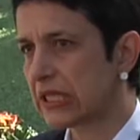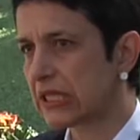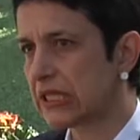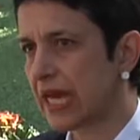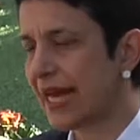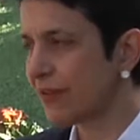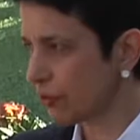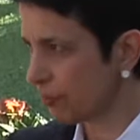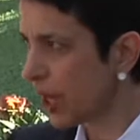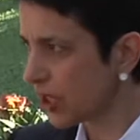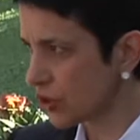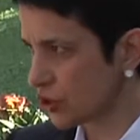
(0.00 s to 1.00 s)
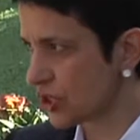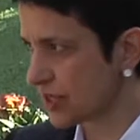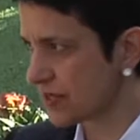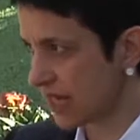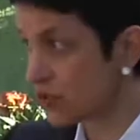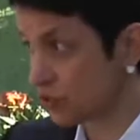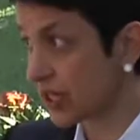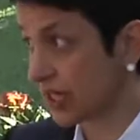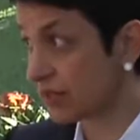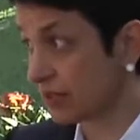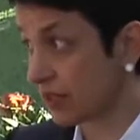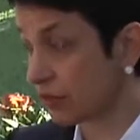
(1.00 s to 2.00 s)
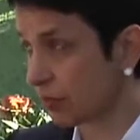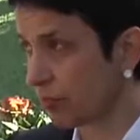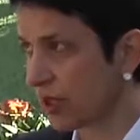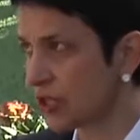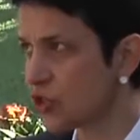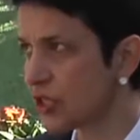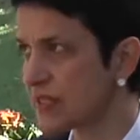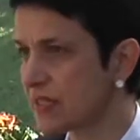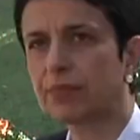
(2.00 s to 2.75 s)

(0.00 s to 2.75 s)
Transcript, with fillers: the anthropologists, educated anthropologists,